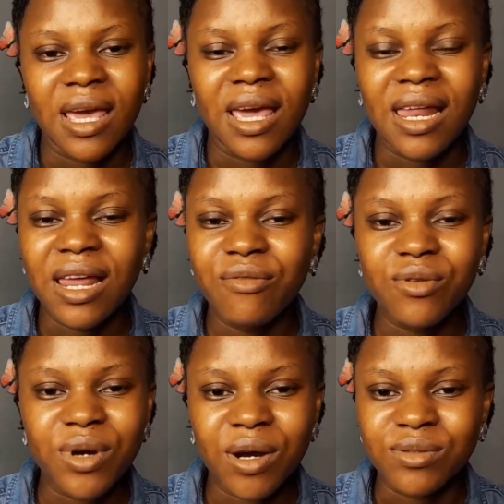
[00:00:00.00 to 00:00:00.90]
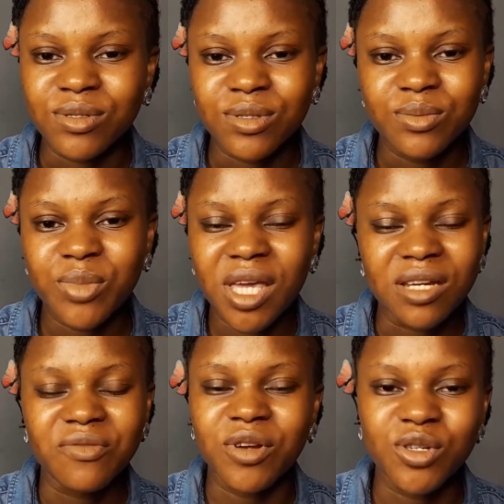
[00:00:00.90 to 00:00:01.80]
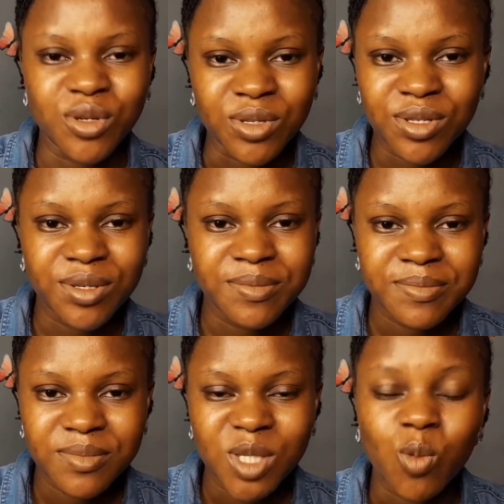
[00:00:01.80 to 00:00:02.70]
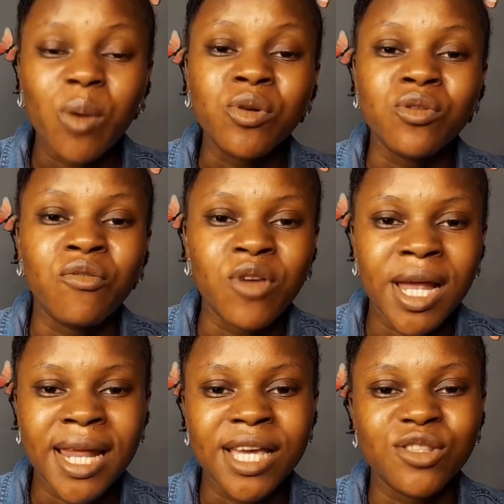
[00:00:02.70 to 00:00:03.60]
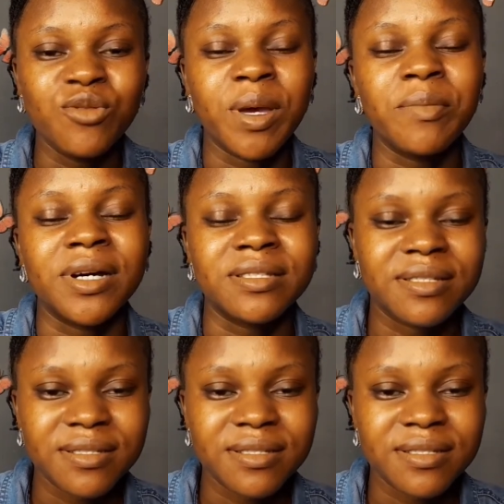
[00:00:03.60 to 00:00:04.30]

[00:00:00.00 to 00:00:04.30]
a level ground, pick a different church where both of you are, like, new members,